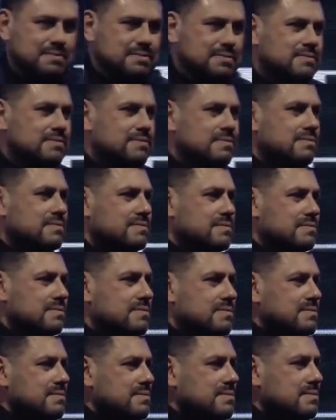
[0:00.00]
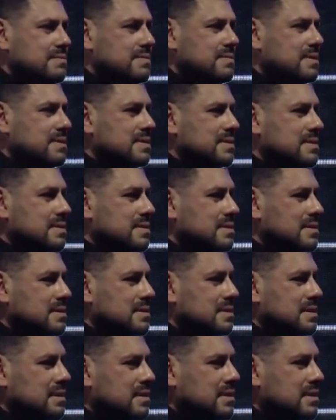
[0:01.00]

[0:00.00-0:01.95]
[no speech]